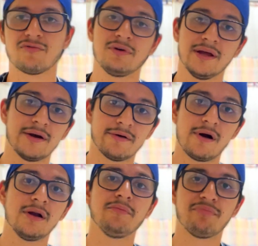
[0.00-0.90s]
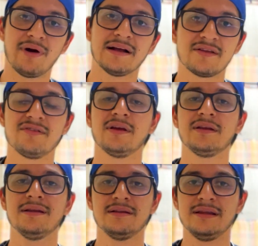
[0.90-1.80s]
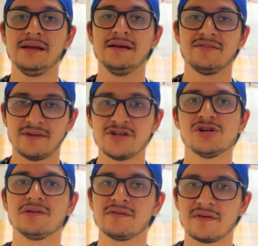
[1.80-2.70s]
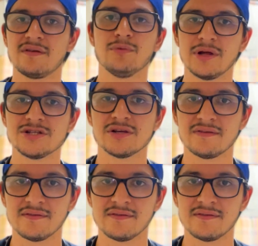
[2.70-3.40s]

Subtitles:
for later on practicing the stations, the simulations